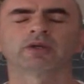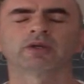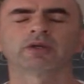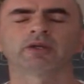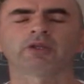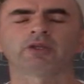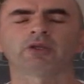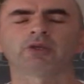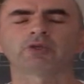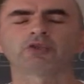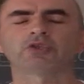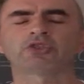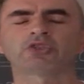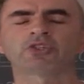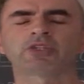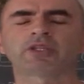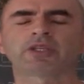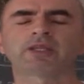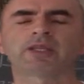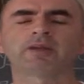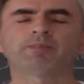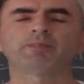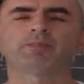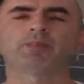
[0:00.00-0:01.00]
You
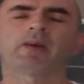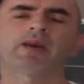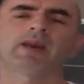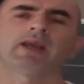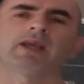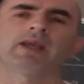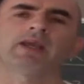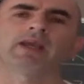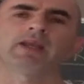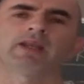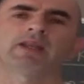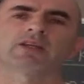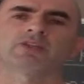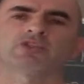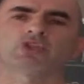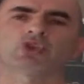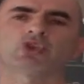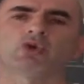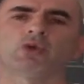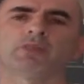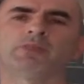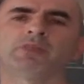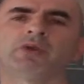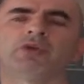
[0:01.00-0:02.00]
see, prayer is
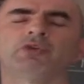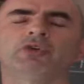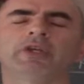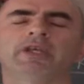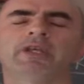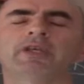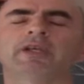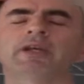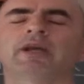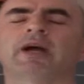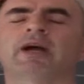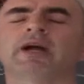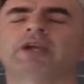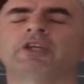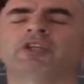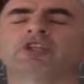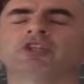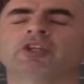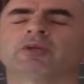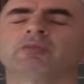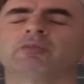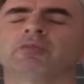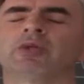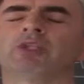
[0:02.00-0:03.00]

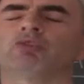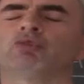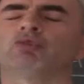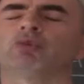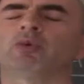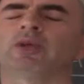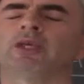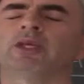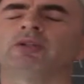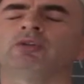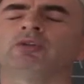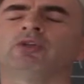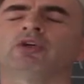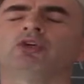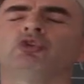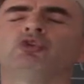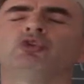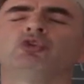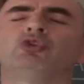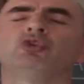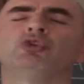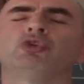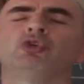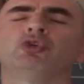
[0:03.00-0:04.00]
communication between
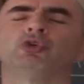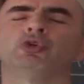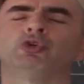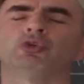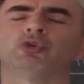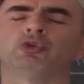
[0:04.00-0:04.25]
two.